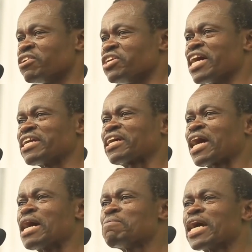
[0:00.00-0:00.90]
Ian
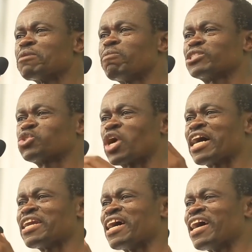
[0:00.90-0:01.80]
Khama in
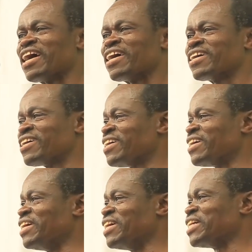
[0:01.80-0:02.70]
Botswana,
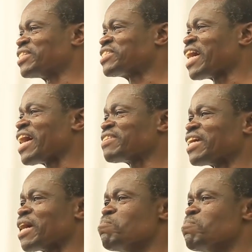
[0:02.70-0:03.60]
it is said
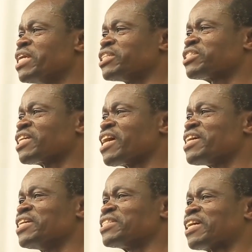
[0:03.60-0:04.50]
that a minister
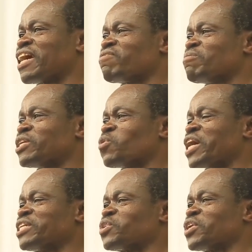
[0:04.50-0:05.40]
in his government
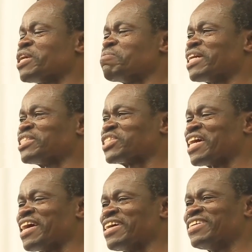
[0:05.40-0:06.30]
went to him and
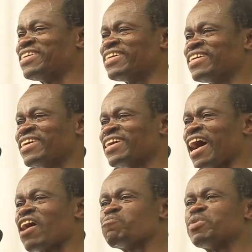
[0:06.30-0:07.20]
said,
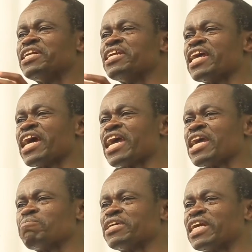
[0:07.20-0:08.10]
I've been
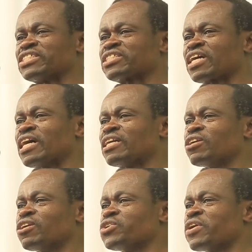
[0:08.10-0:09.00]
named in a
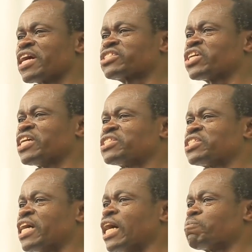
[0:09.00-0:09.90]
scandal, Your
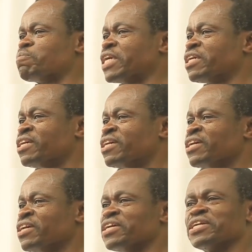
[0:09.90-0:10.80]
Excellency, help me.
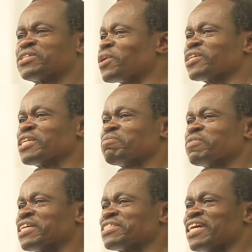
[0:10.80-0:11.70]
He told him,
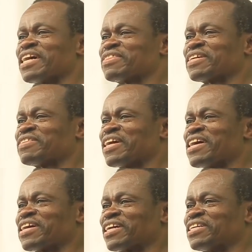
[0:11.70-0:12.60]
there is nothing that
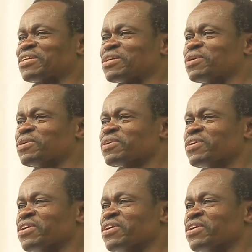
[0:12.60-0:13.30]
I can do.